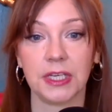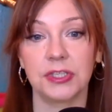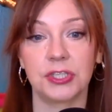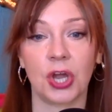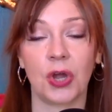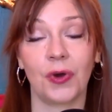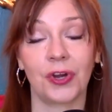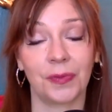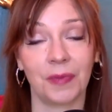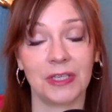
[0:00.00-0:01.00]
So
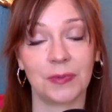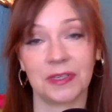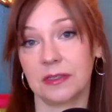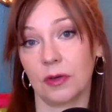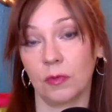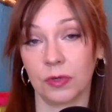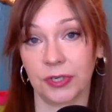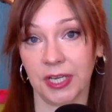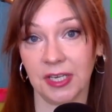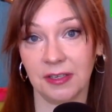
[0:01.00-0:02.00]
Hermes was
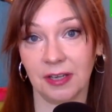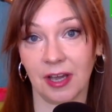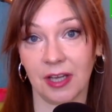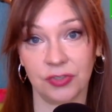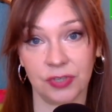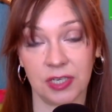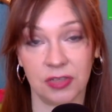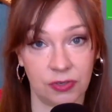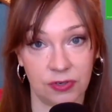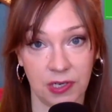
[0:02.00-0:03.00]
awarded
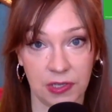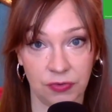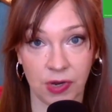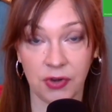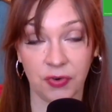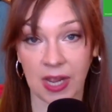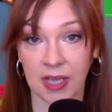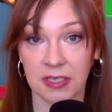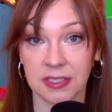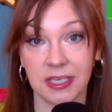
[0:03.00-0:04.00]
133
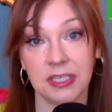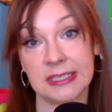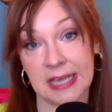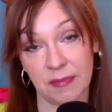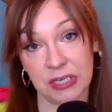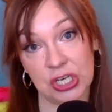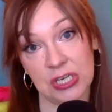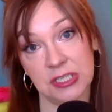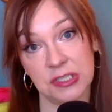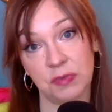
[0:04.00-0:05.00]
grand in
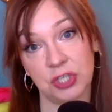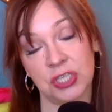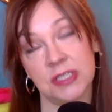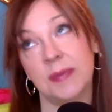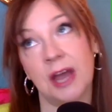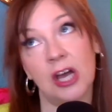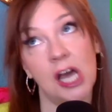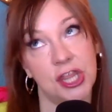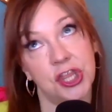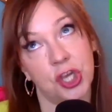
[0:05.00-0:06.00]
damages, which is about
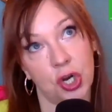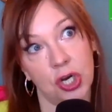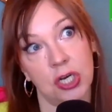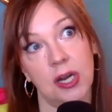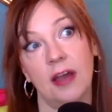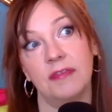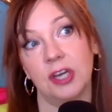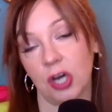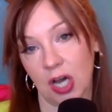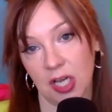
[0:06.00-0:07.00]
a third of the
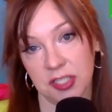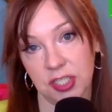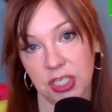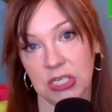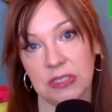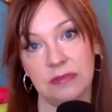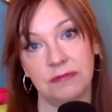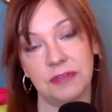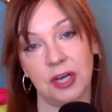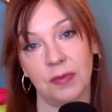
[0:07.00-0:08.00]
cost
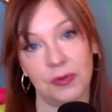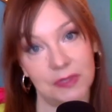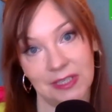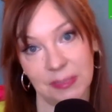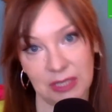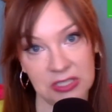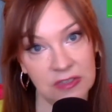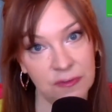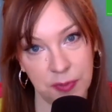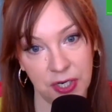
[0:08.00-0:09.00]
of their most
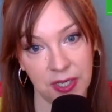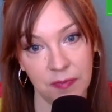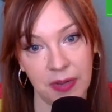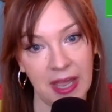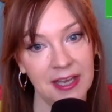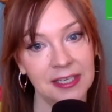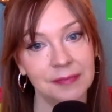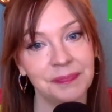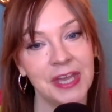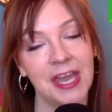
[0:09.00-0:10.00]
expensive Birkin bag.
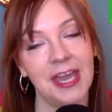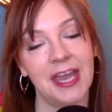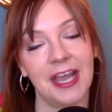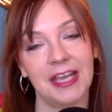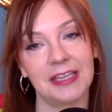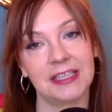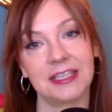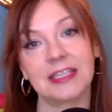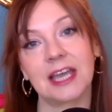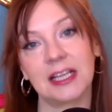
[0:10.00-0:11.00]
And this
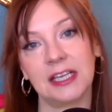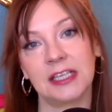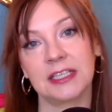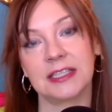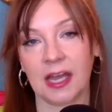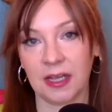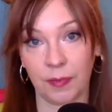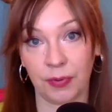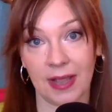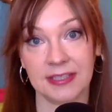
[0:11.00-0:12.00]
is likely going to set a
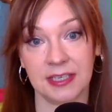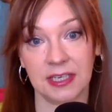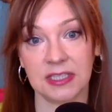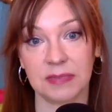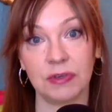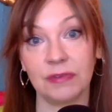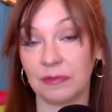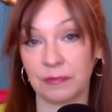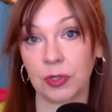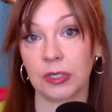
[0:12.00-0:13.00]
precedence
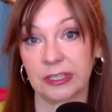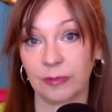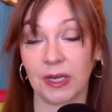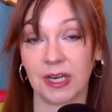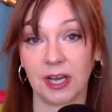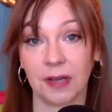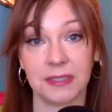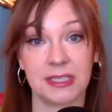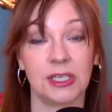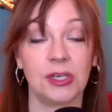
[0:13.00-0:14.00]
moving forward when it
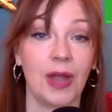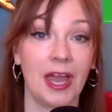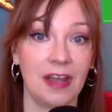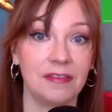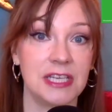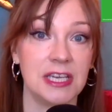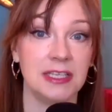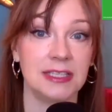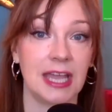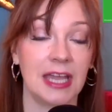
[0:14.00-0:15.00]
comes to
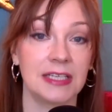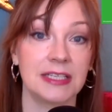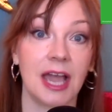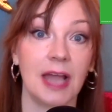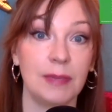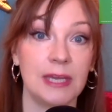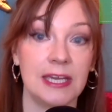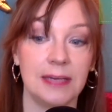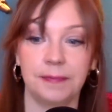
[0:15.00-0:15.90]
NFTs and IP.